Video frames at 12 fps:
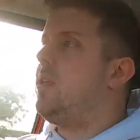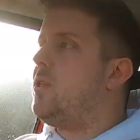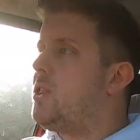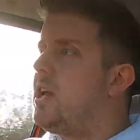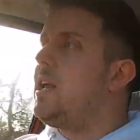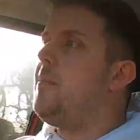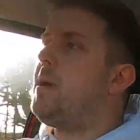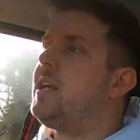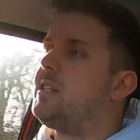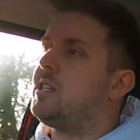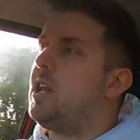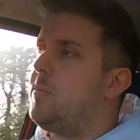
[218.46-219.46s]
the
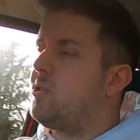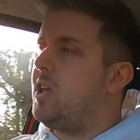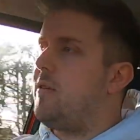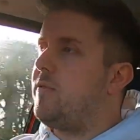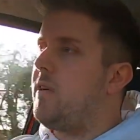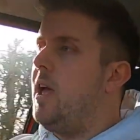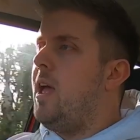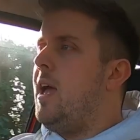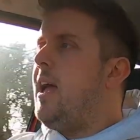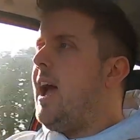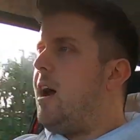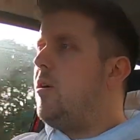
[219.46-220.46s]
limited slip diff
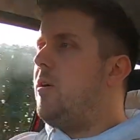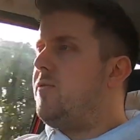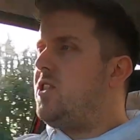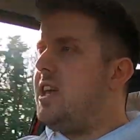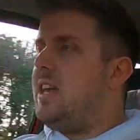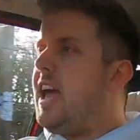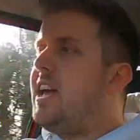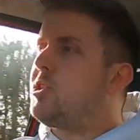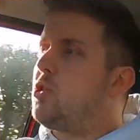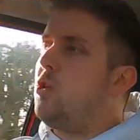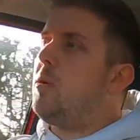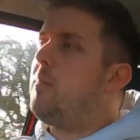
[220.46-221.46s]
out of the
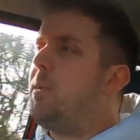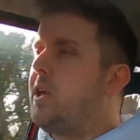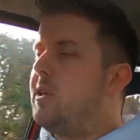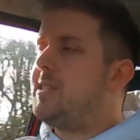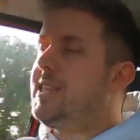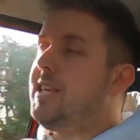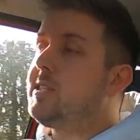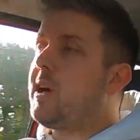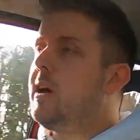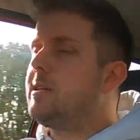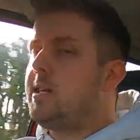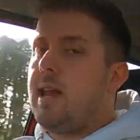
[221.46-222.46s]
Escort, because these
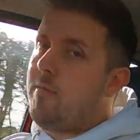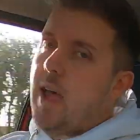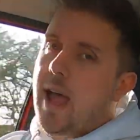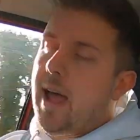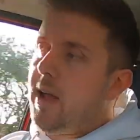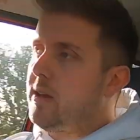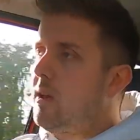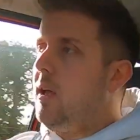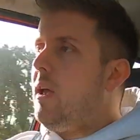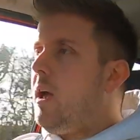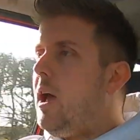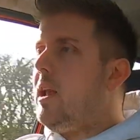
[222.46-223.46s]
cars never had
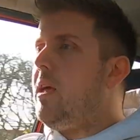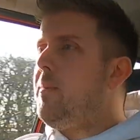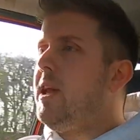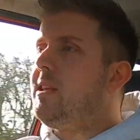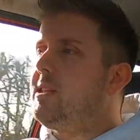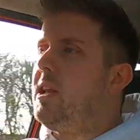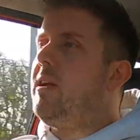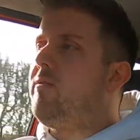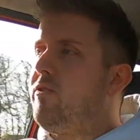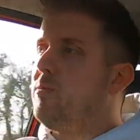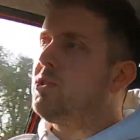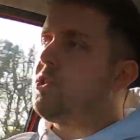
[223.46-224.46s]
a limited slip
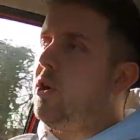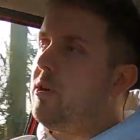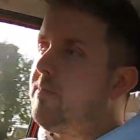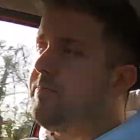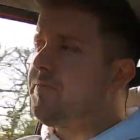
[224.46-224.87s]
from stock,